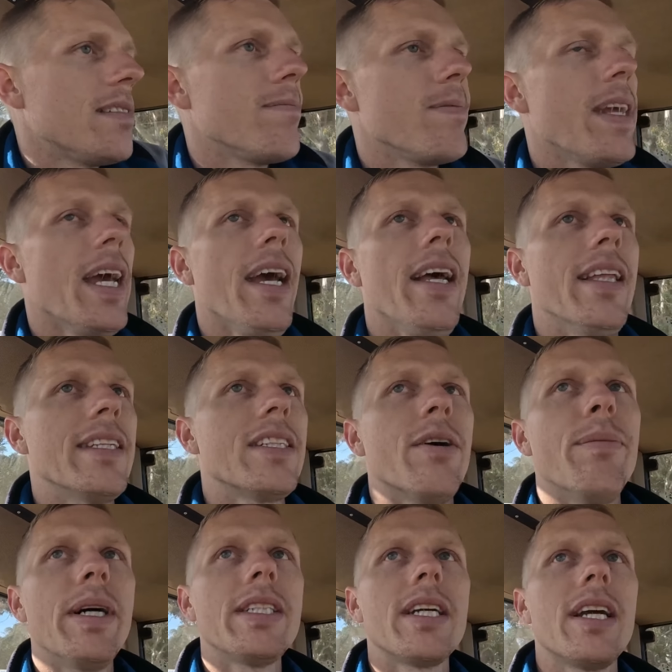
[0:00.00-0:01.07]
yeah, there's not
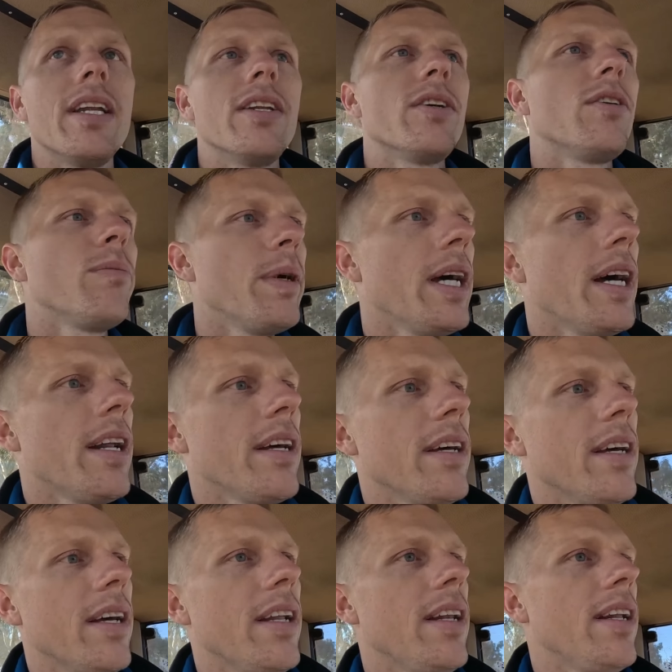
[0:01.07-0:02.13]
much you can do about it,
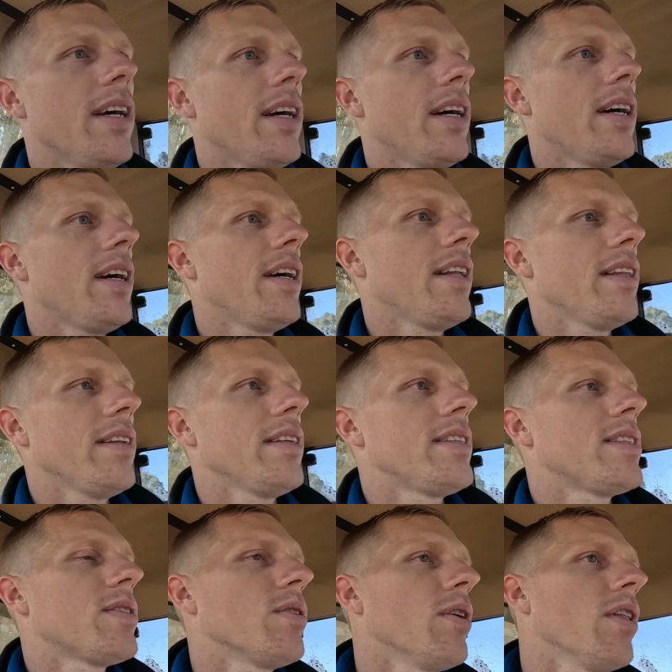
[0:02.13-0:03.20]
and it's
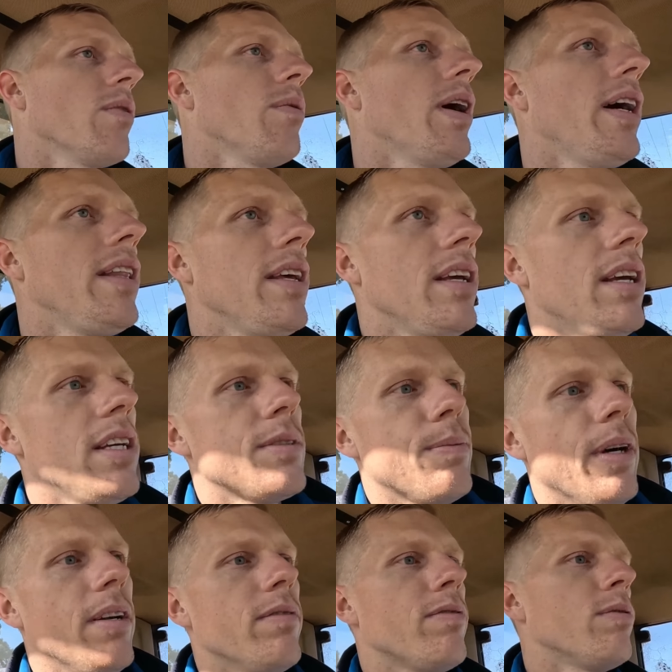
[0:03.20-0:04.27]
sort of the way the year's
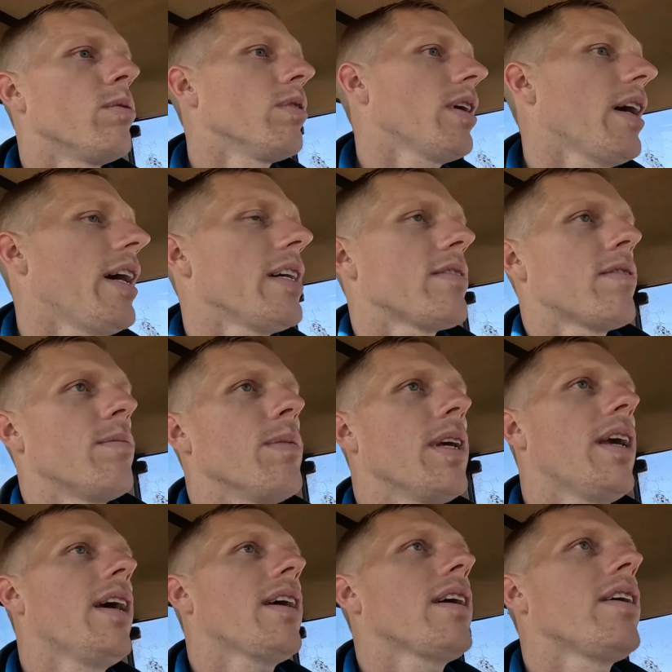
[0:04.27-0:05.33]
been forecast from the
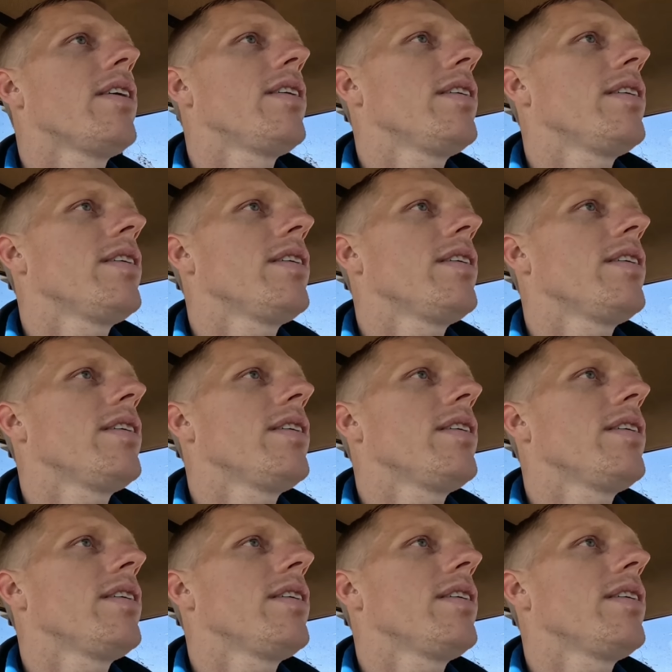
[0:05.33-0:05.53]
get-go.